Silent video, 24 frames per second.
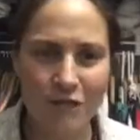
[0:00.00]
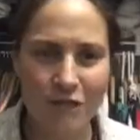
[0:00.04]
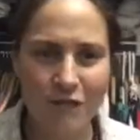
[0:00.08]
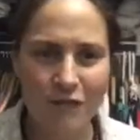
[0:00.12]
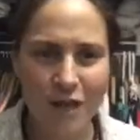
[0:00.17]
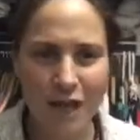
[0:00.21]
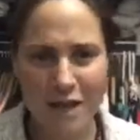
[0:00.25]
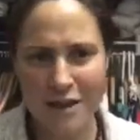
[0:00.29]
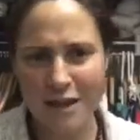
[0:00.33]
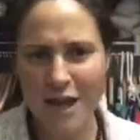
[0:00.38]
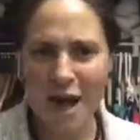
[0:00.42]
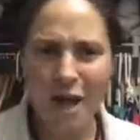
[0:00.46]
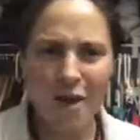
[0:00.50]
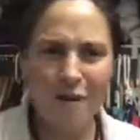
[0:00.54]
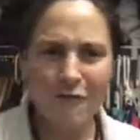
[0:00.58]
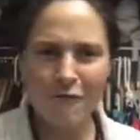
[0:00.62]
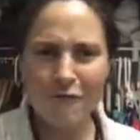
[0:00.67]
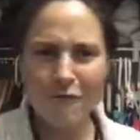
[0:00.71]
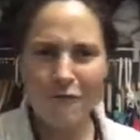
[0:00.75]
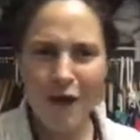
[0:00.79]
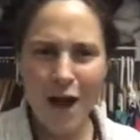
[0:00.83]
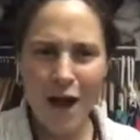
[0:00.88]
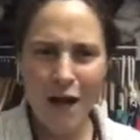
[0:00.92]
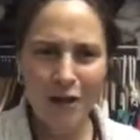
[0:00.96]
of faith,
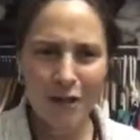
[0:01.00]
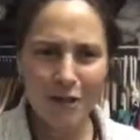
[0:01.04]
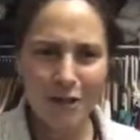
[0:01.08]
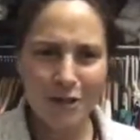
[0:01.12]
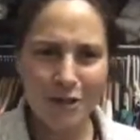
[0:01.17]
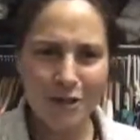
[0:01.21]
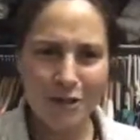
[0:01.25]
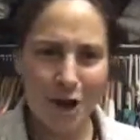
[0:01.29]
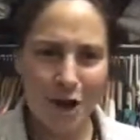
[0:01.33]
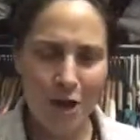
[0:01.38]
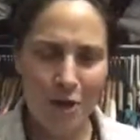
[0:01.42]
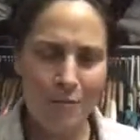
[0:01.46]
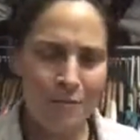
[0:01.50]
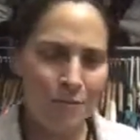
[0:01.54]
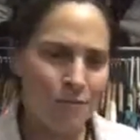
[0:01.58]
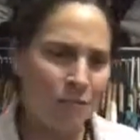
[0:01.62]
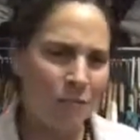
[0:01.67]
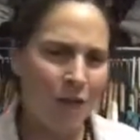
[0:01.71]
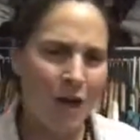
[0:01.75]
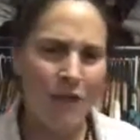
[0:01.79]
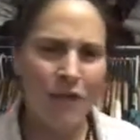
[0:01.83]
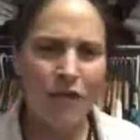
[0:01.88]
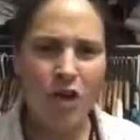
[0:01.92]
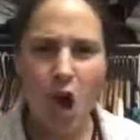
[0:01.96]
fiery dart
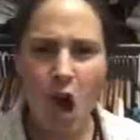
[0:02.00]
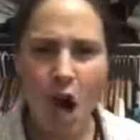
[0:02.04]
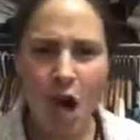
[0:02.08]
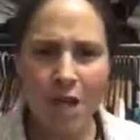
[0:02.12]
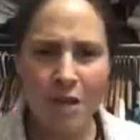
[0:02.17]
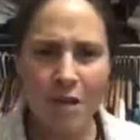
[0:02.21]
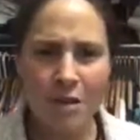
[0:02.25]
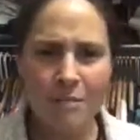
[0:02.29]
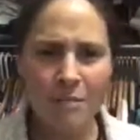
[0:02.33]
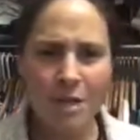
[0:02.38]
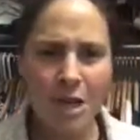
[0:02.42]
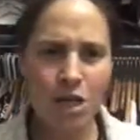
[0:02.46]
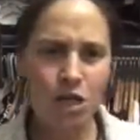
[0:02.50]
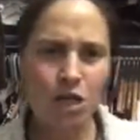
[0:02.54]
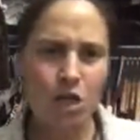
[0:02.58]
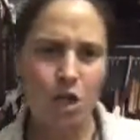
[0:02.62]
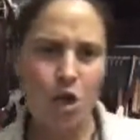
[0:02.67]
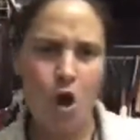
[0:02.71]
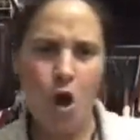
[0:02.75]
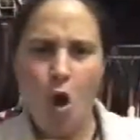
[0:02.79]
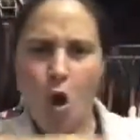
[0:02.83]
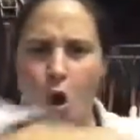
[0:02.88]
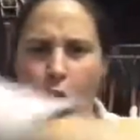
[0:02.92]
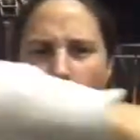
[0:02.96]
of
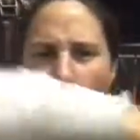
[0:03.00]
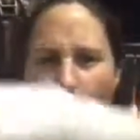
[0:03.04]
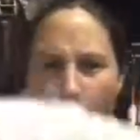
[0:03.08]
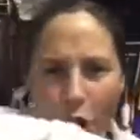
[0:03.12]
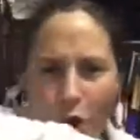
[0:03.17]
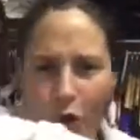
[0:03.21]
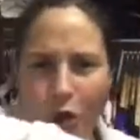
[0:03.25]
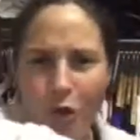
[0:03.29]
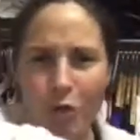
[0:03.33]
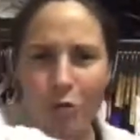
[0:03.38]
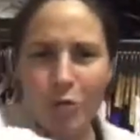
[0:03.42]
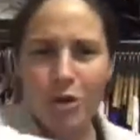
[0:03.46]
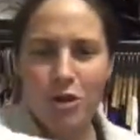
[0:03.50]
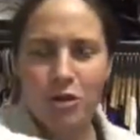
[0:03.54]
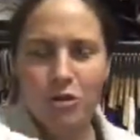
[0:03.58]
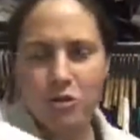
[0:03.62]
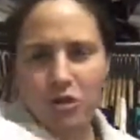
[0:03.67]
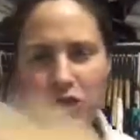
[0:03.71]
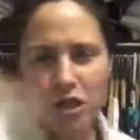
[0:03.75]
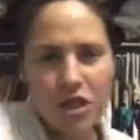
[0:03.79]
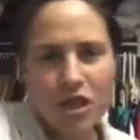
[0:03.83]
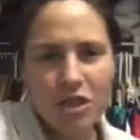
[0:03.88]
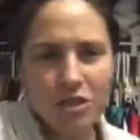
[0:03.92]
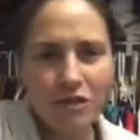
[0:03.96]
condemnation, whoo, with
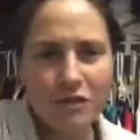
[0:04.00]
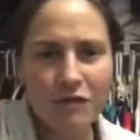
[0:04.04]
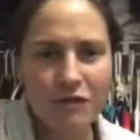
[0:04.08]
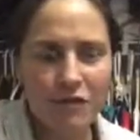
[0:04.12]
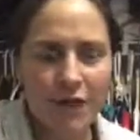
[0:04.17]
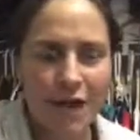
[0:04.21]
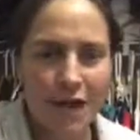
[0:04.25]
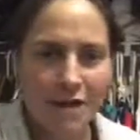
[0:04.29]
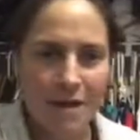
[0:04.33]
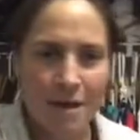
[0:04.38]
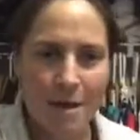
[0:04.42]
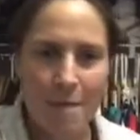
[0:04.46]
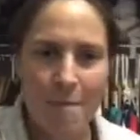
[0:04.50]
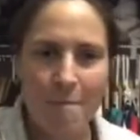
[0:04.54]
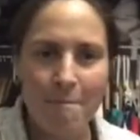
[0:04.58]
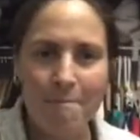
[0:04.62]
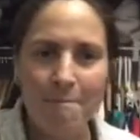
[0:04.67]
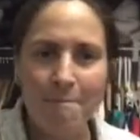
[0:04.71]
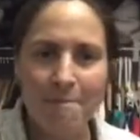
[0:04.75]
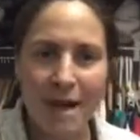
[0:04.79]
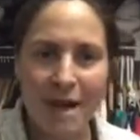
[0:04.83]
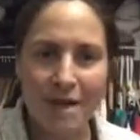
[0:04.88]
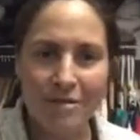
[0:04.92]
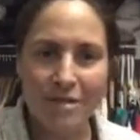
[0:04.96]
your shield of faith, and it
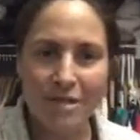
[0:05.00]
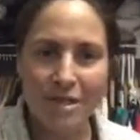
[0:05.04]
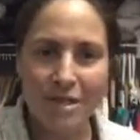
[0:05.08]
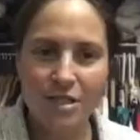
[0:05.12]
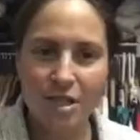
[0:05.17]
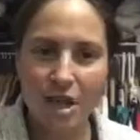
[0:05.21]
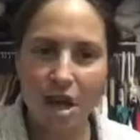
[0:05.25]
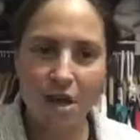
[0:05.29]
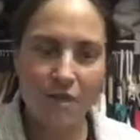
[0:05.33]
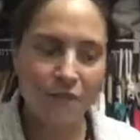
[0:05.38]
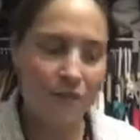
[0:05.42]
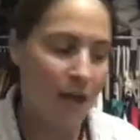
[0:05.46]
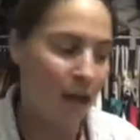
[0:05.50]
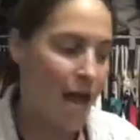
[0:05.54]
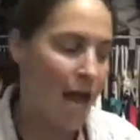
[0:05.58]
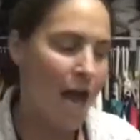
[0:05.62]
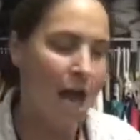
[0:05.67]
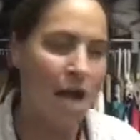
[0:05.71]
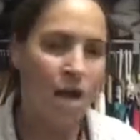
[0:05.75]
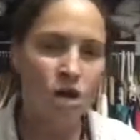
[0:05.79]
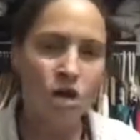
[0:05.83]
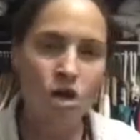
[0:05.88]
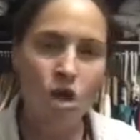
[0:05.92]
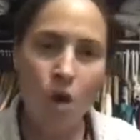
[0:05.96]
bounces off
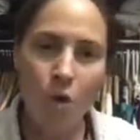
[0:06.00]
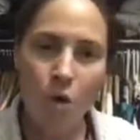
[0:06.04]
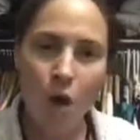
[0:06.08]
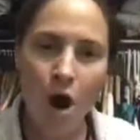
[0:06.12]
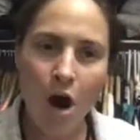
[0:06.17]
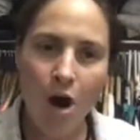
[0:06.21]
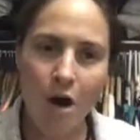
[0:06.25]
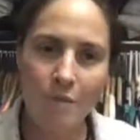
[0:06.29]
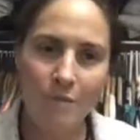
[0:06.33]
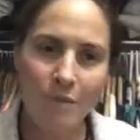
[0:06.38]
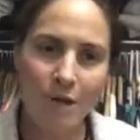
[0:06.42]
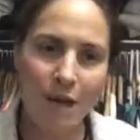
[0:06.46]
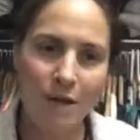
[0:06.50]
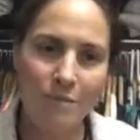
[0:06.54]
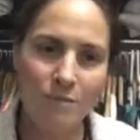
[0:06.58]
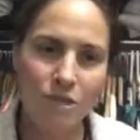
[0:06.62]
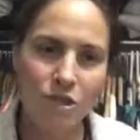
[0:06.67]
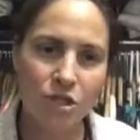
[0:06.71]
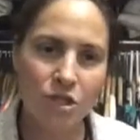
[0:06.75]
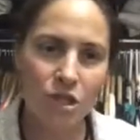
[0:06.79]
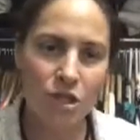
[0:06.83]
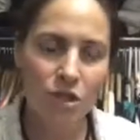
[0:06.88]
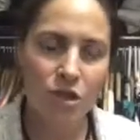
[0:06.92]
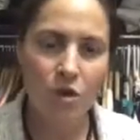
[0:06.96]
and no harm
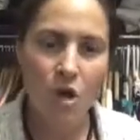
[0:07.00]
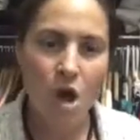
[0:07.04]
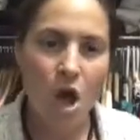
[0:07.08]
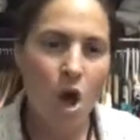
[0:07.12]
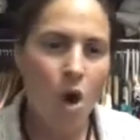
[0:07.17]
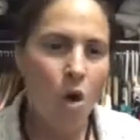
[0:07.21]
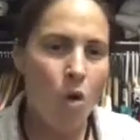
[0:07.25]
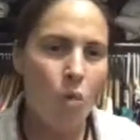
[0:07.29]
comes to you.